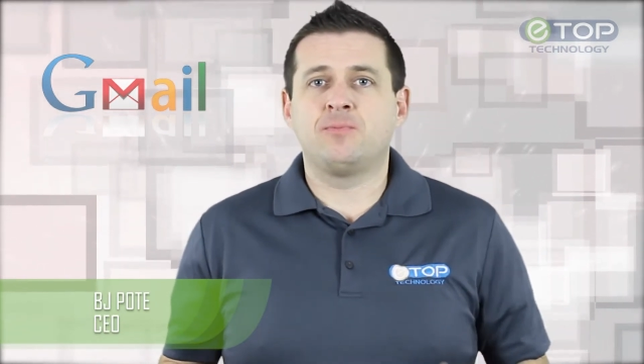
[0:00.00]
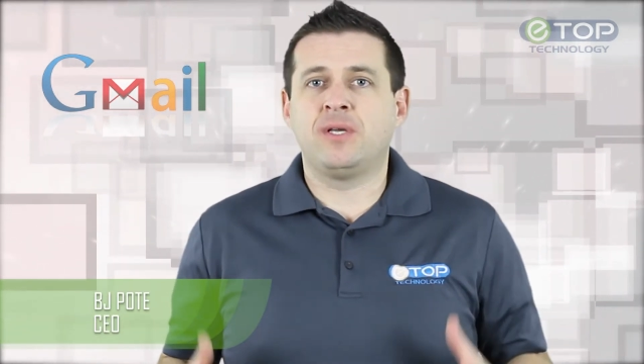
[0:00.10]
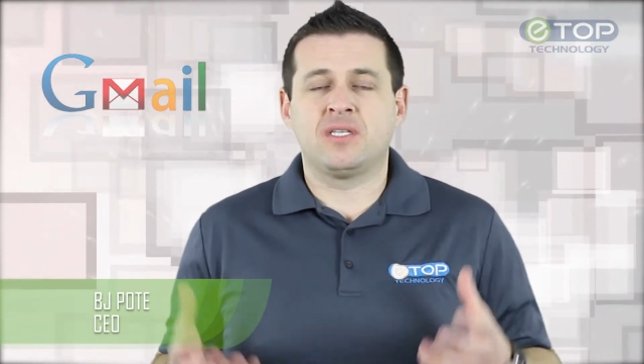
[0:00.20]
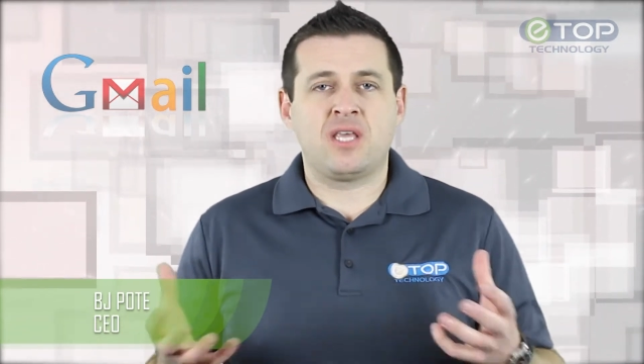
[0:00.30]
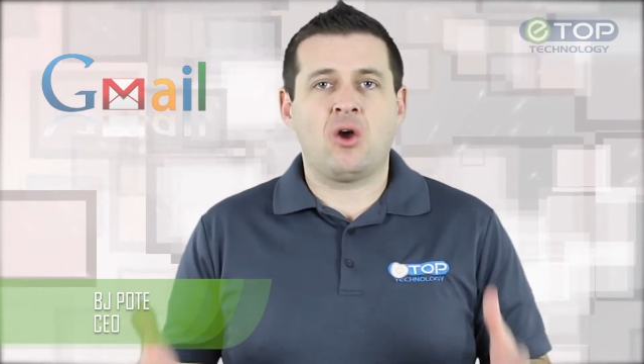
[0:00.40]

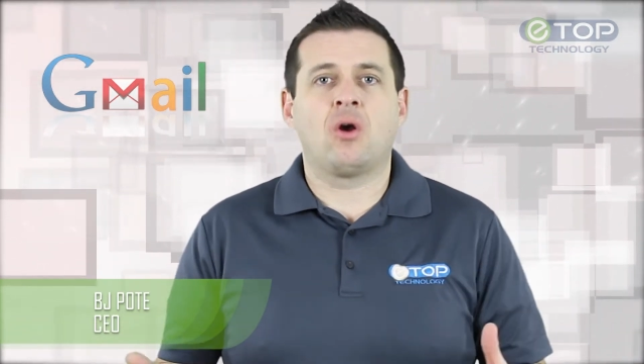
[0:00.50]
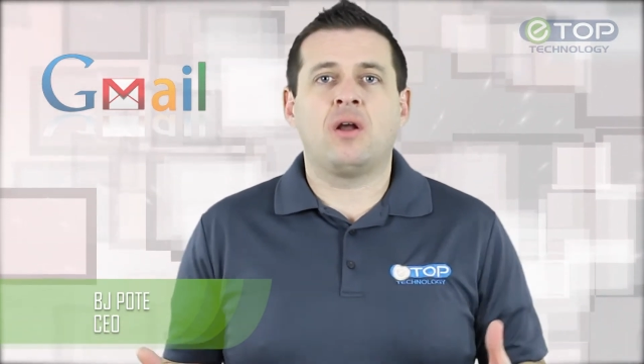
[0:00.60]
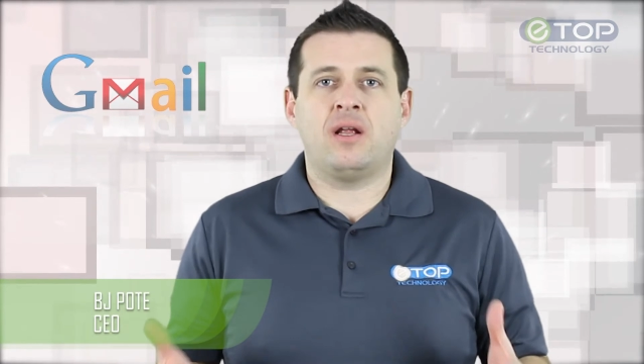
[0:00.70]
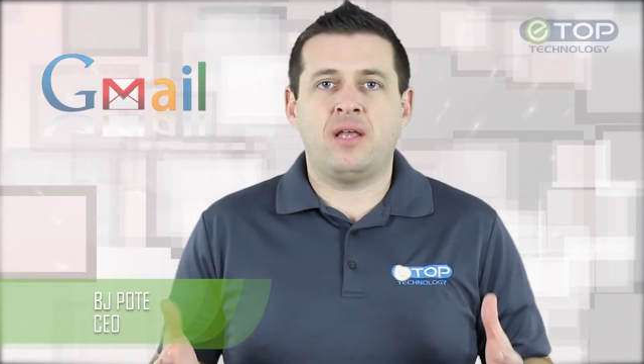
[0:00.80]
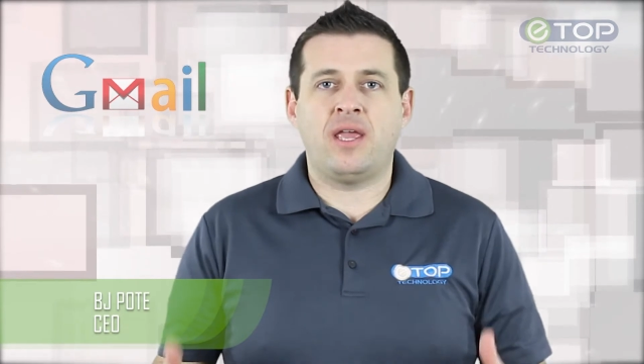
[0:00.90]
because they
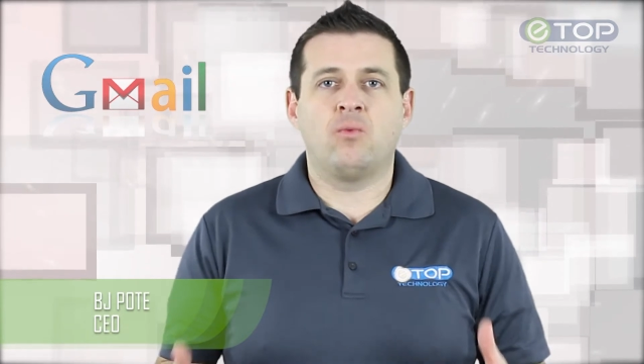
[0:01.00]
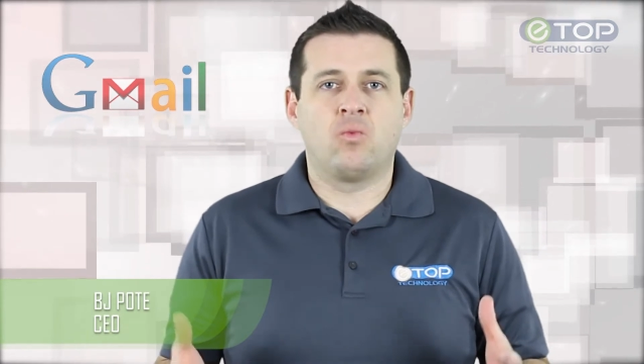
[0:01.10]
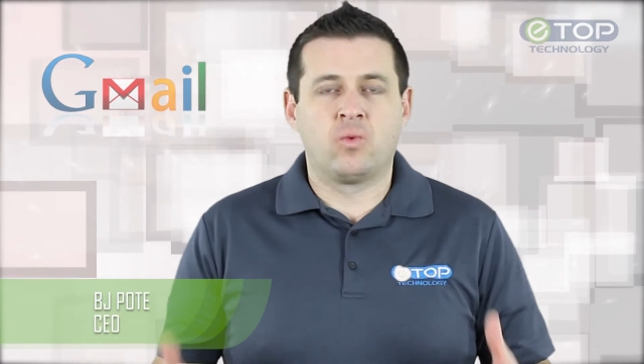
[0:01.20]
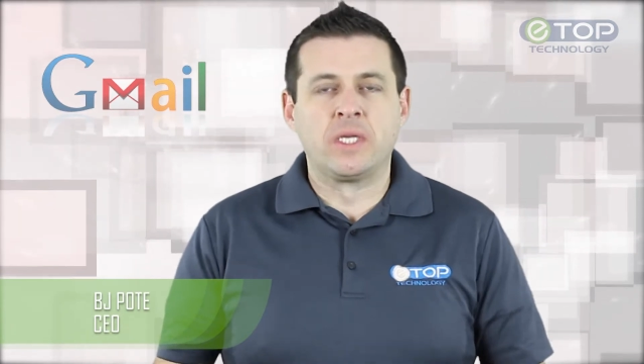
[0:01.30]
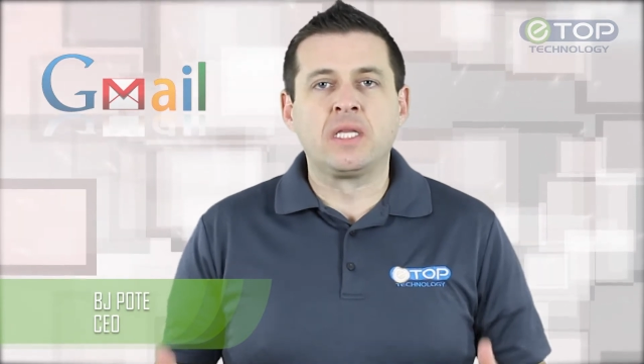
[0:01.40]
are a
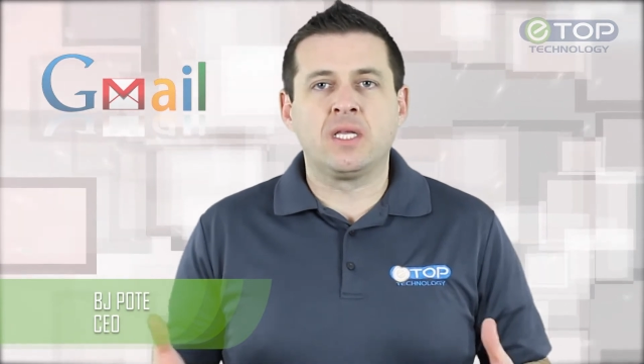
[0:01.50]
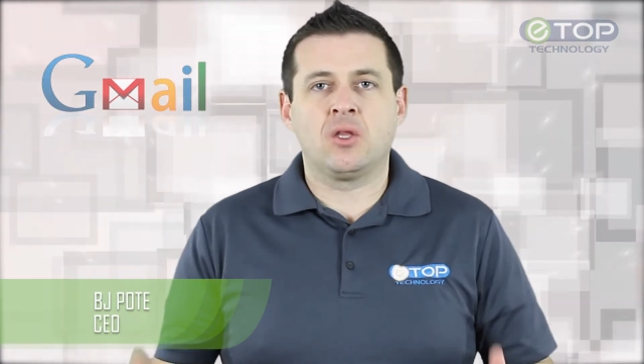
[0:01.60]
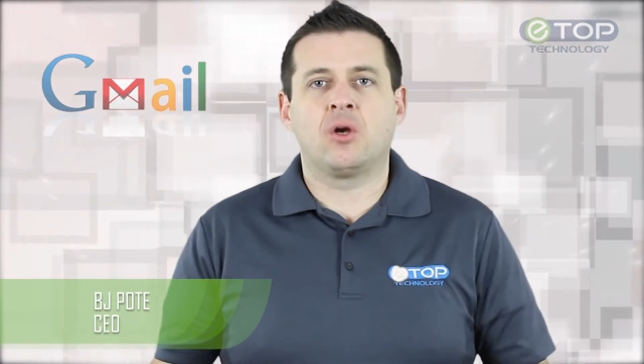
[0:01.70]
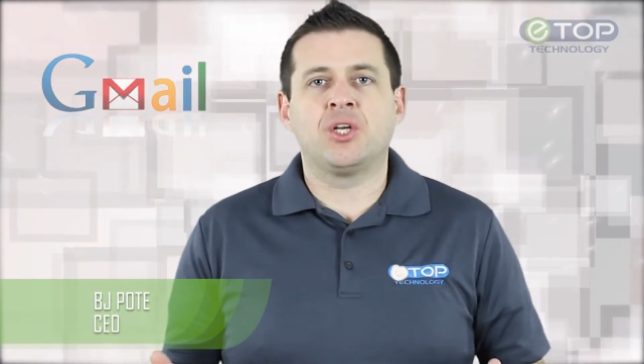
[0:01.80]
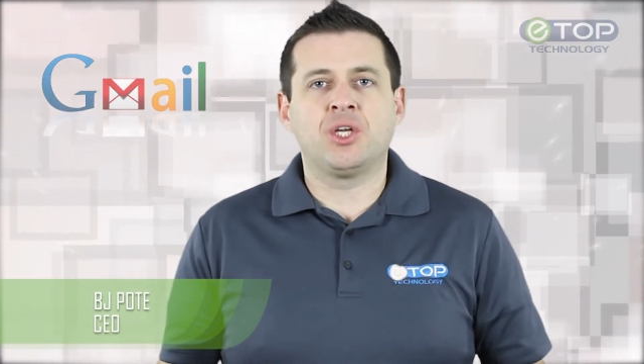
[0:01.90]
really
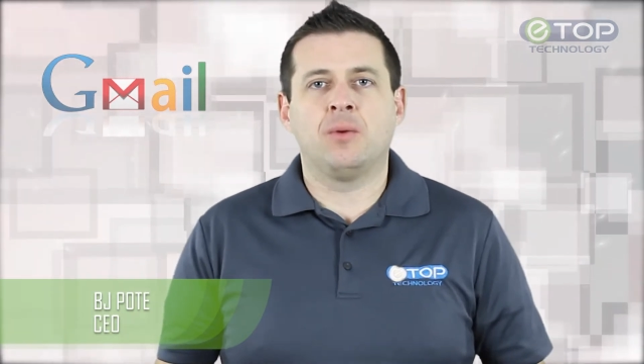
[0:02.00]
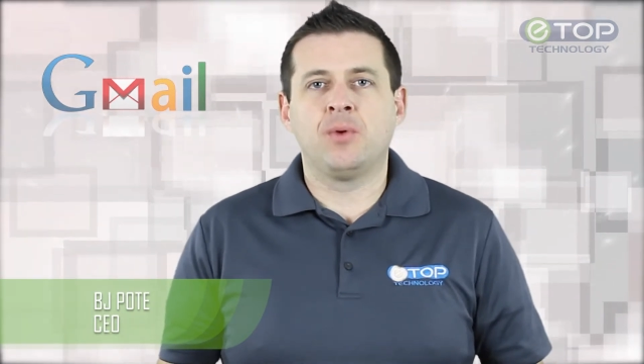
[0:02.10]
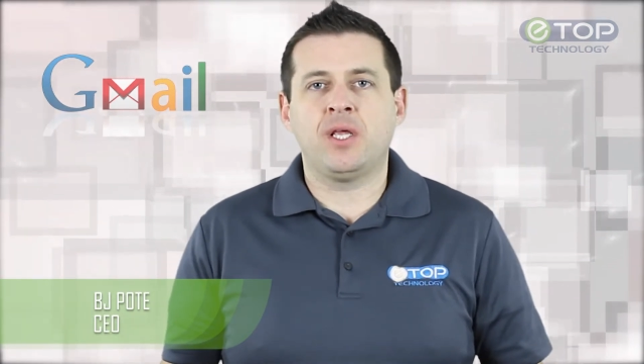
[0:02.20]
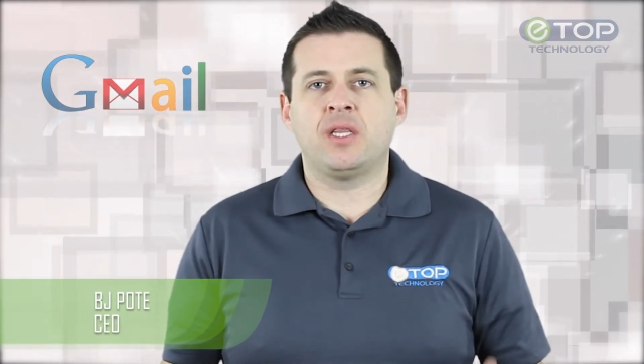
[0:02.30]
large company